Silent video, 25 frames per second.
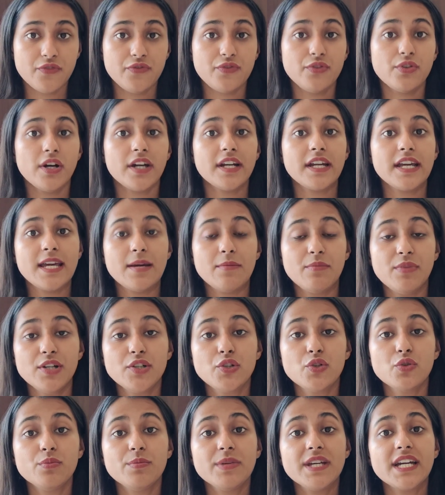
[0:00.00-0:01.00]
If you are able
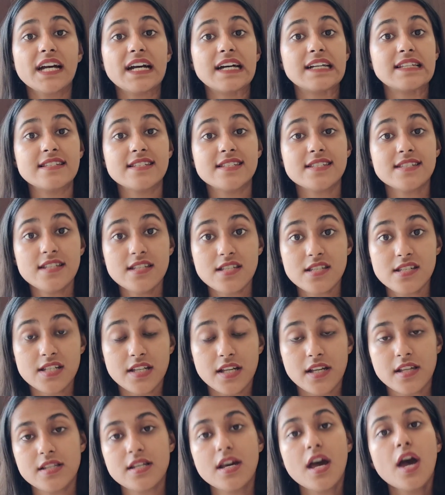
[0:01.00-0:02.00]
to be
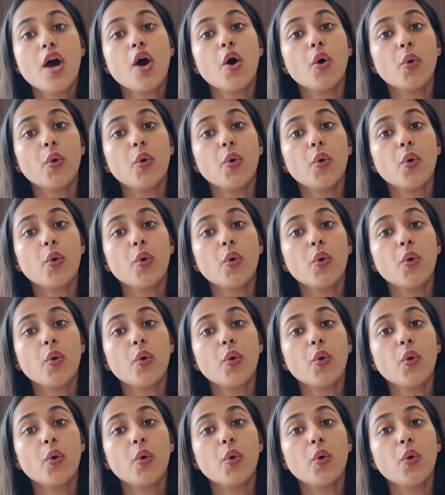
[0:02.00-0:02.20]
consistent